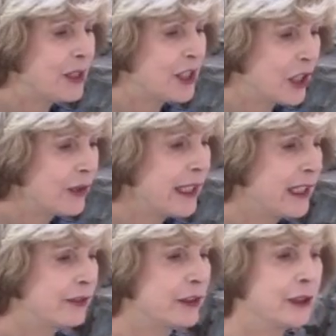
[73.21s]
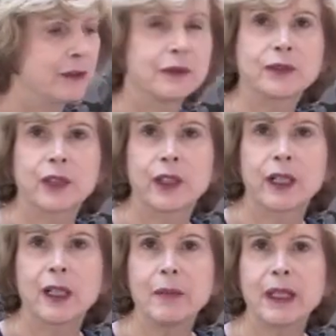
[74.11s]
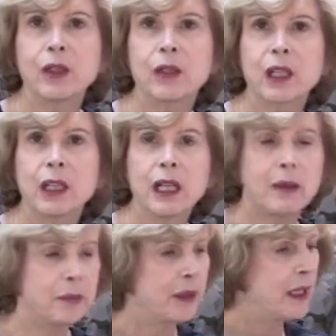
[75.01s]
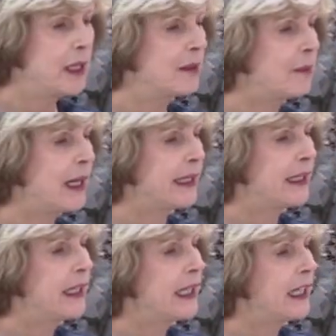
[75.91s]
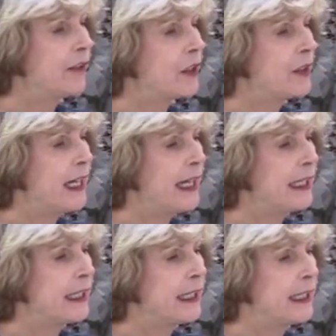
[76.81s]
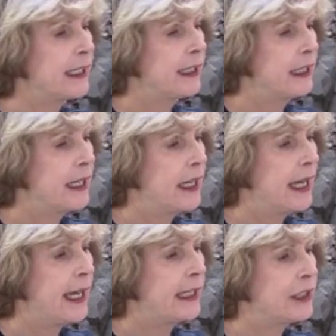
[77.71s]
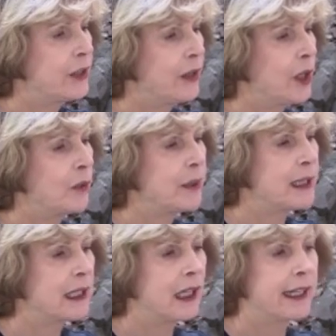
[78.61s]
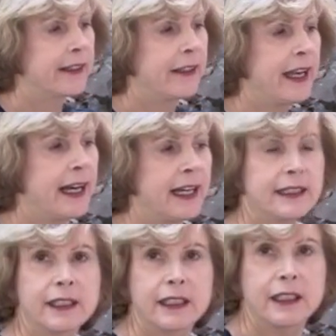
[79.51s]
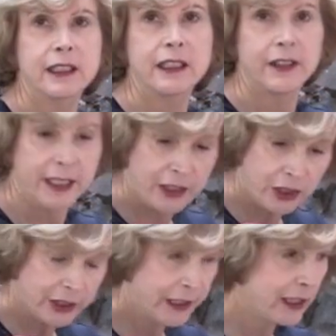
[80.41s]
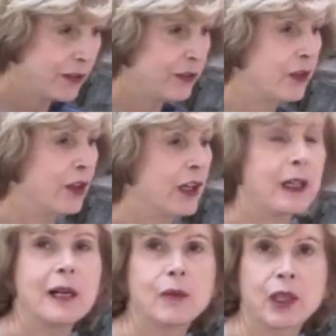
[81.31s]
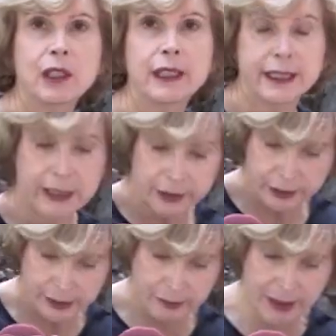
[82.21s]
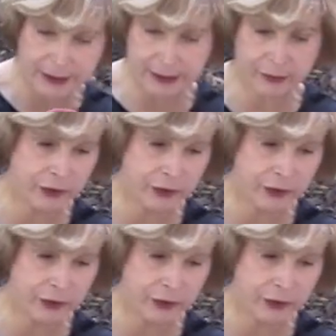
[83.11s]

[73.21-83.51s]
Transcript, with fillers: you don't have room for a big old clump, but if you take it and you open it like that, then you're looking for a more linear space